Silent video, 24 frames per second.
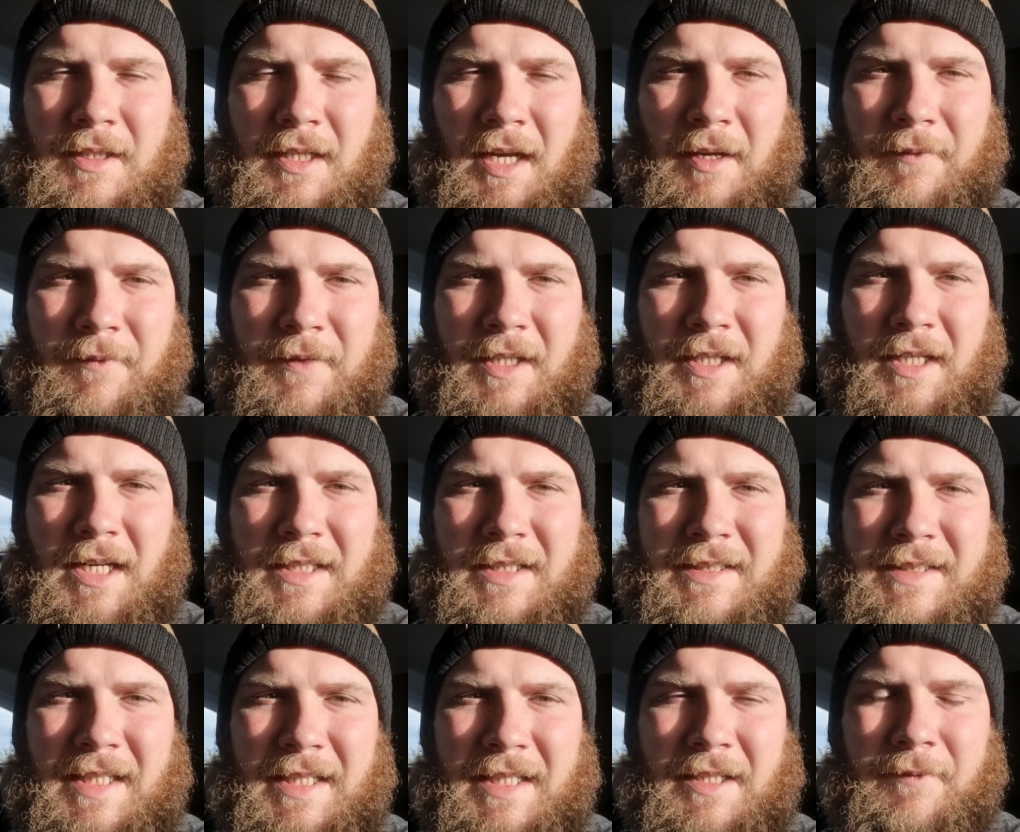I figured
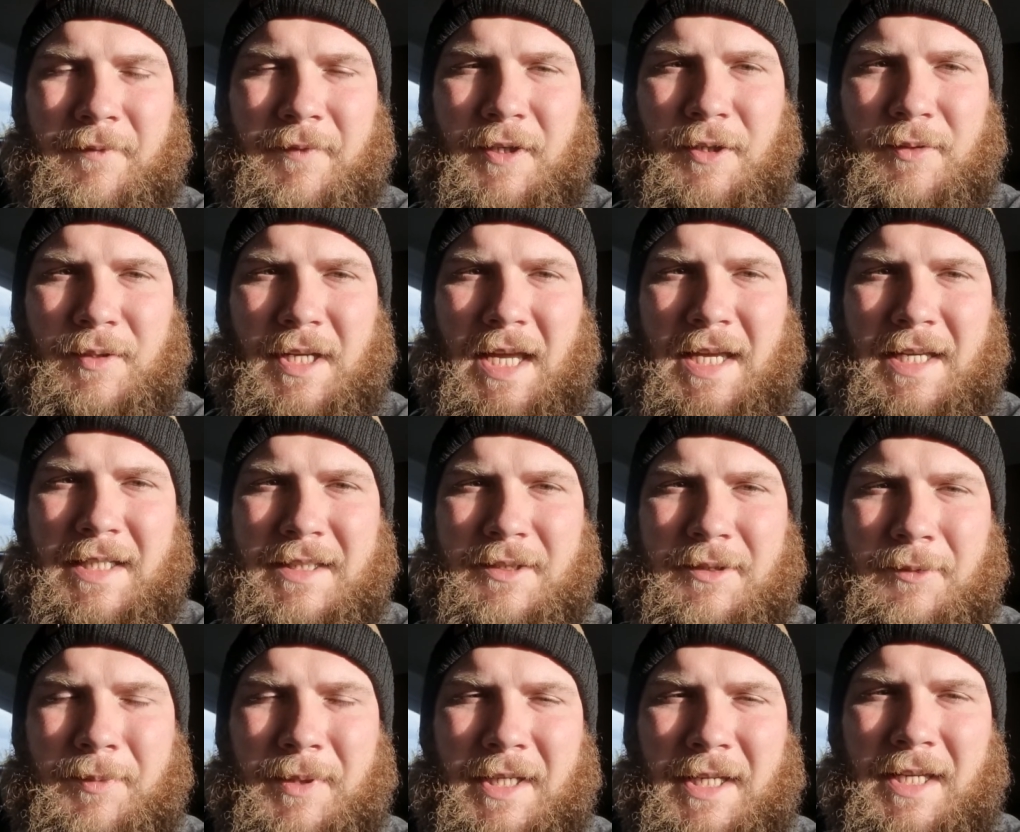I'd take a few
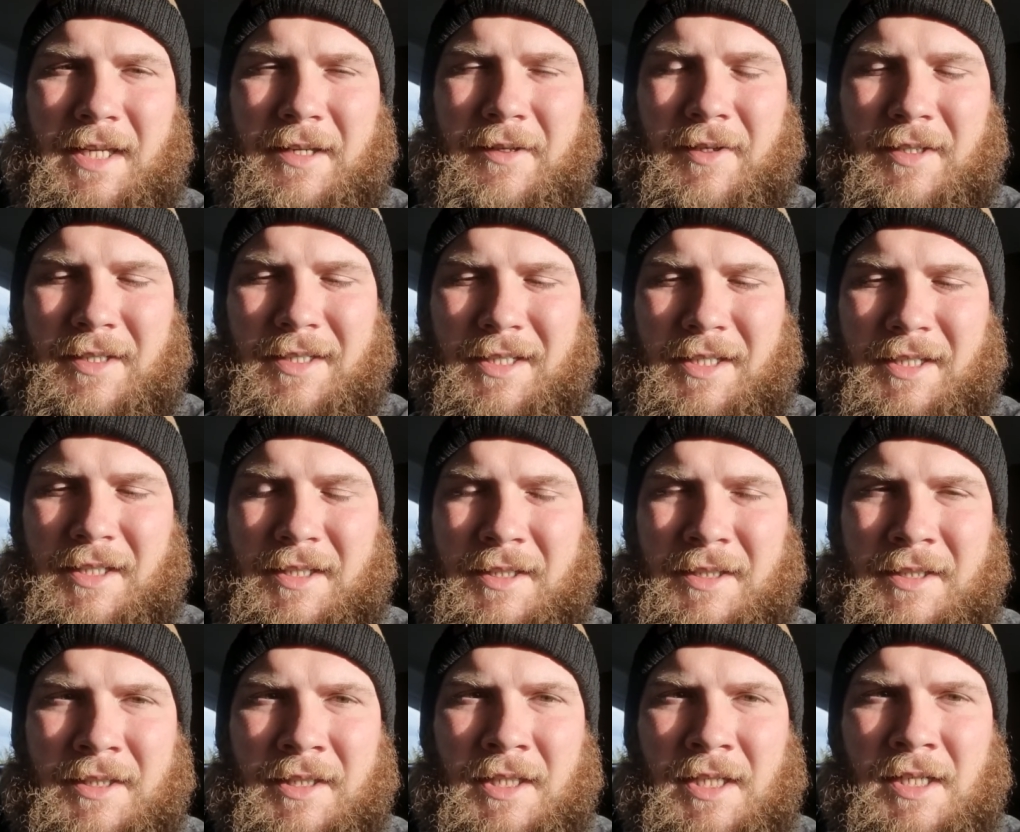days up here and
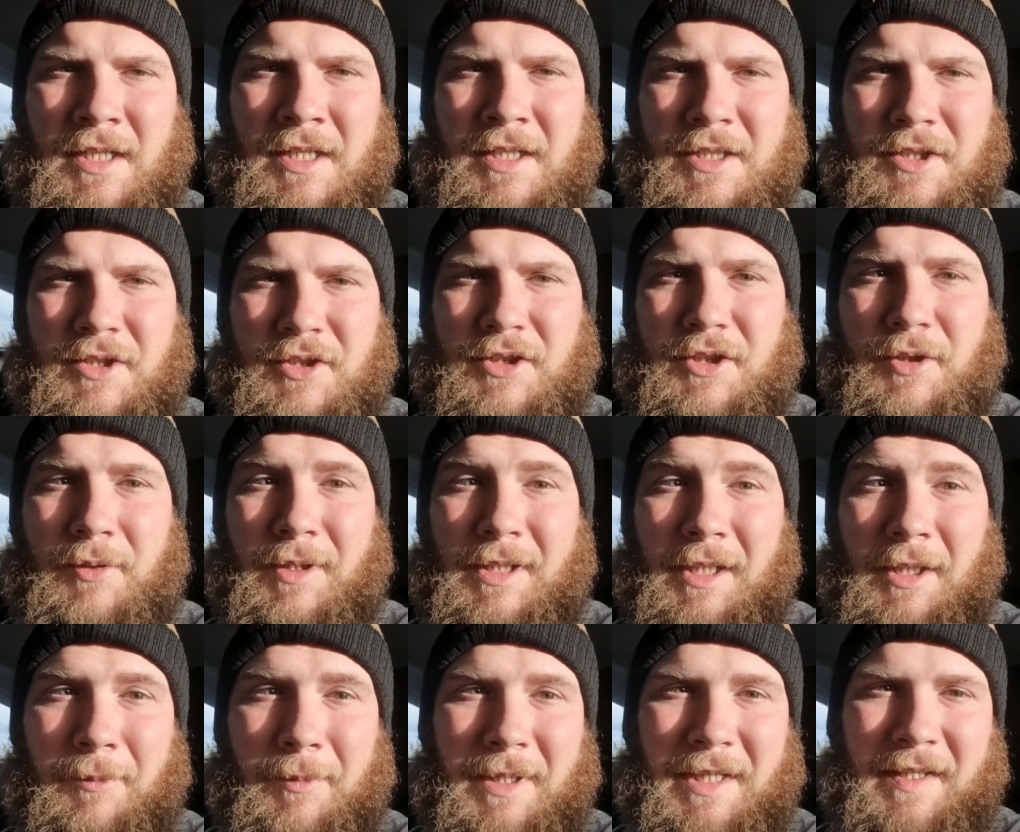just do a
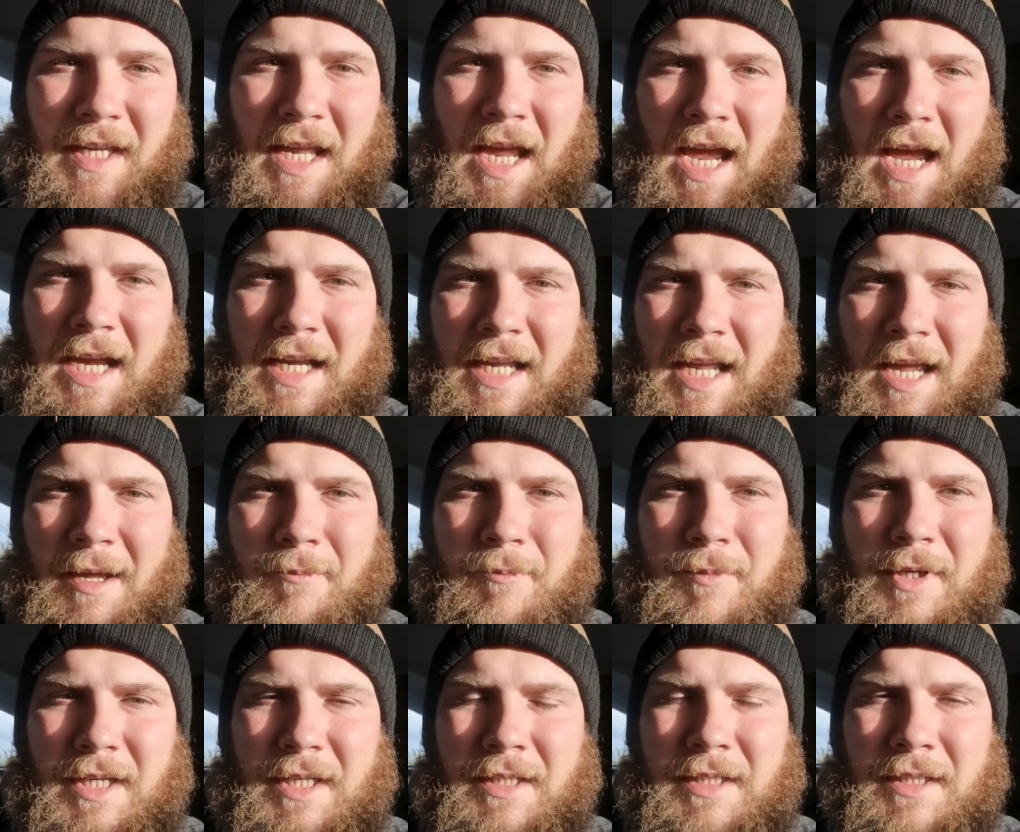little bit of car
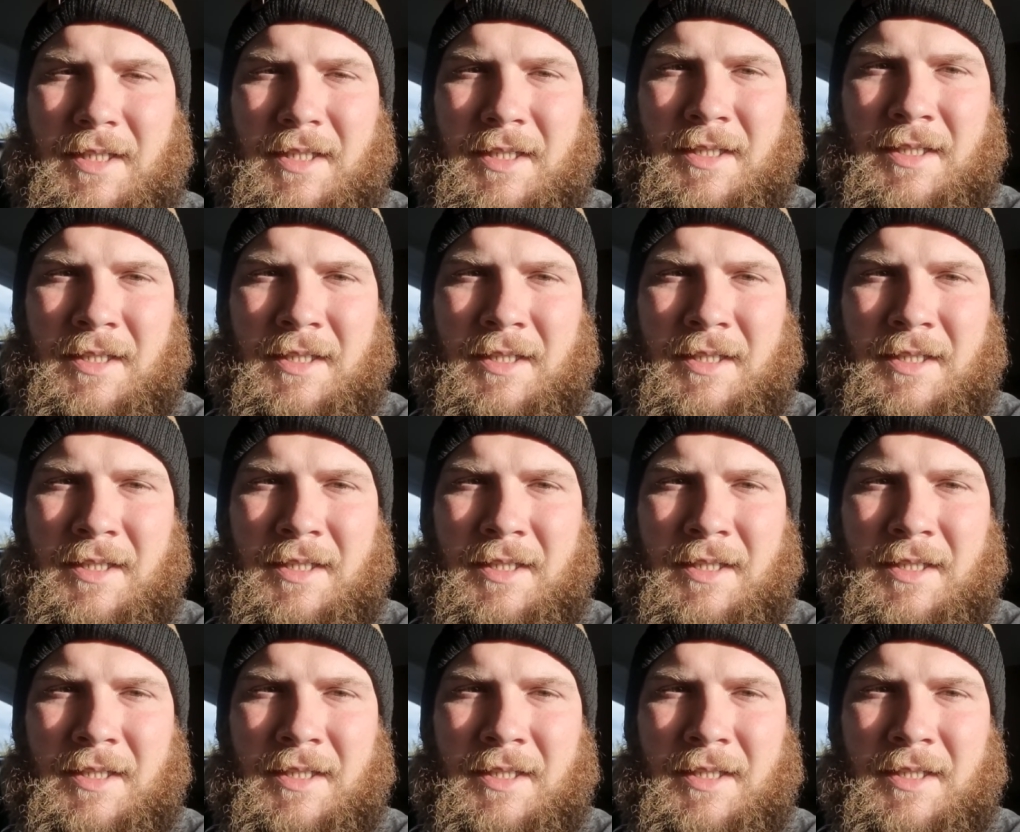camping.